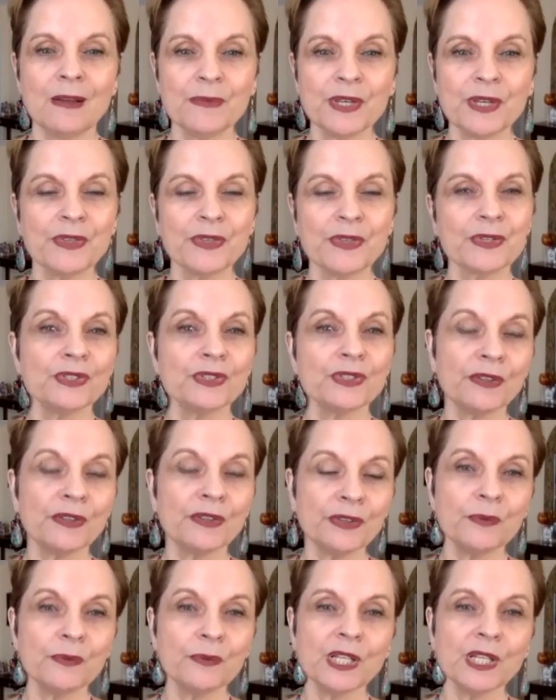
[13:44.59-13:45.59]
that there's
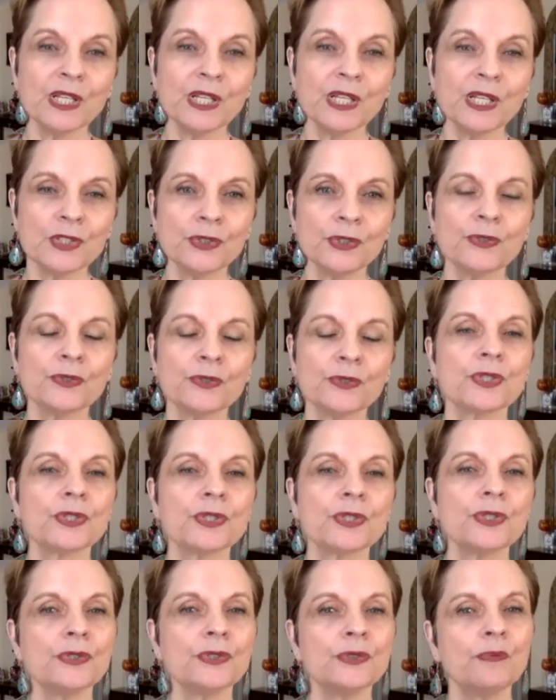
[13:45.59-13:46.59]
nothing we can do,
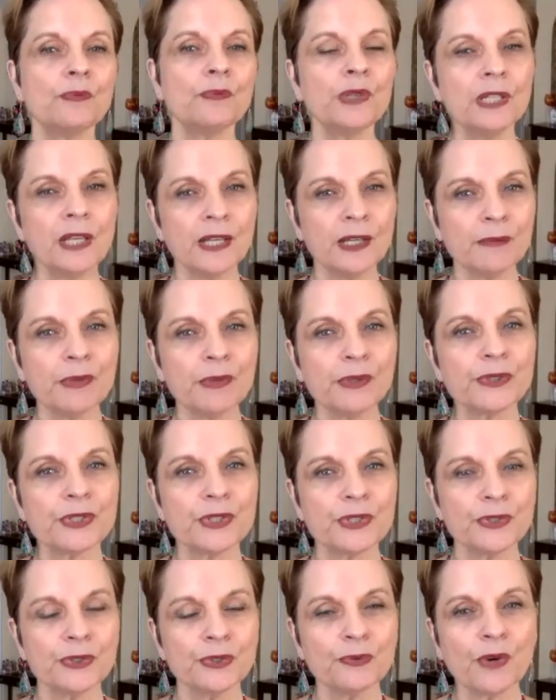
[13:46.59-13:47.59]
to being able
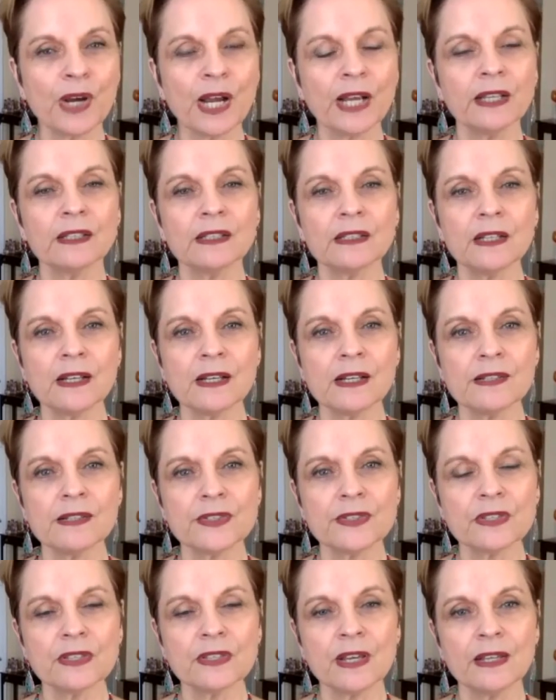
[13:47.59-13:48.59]
to
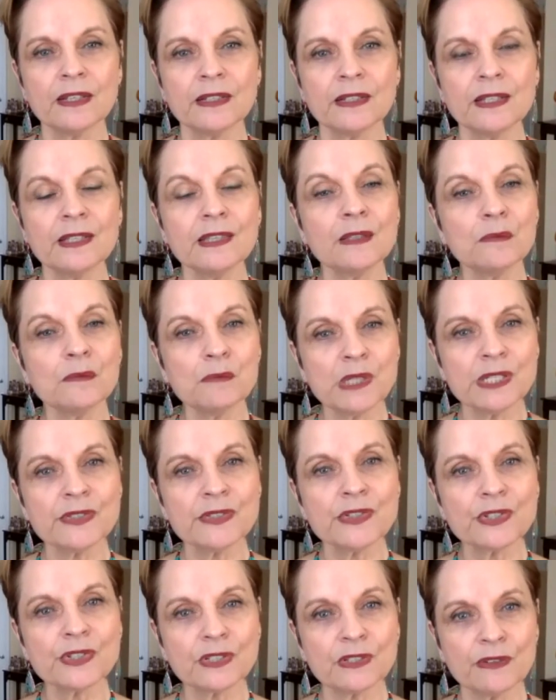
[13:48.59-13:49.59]
recognize that in the
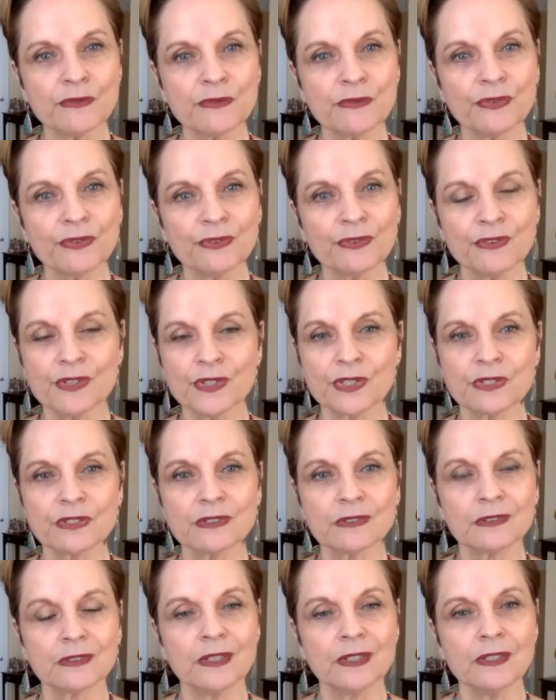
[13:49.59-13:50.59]
midst of
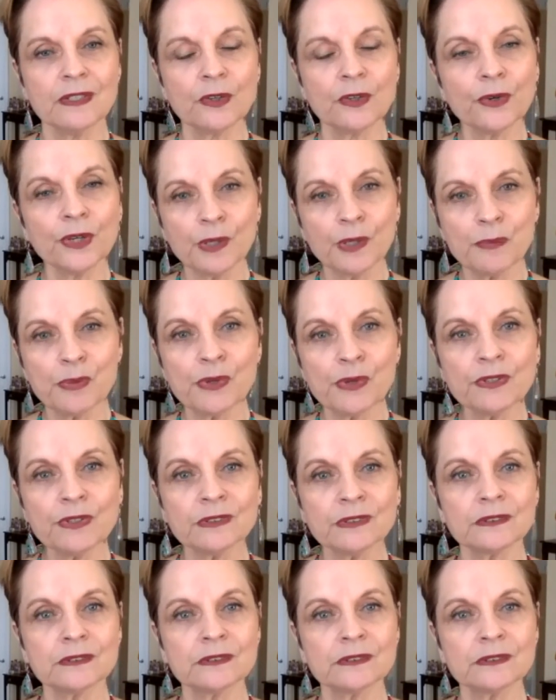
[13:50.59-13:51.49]
this incredible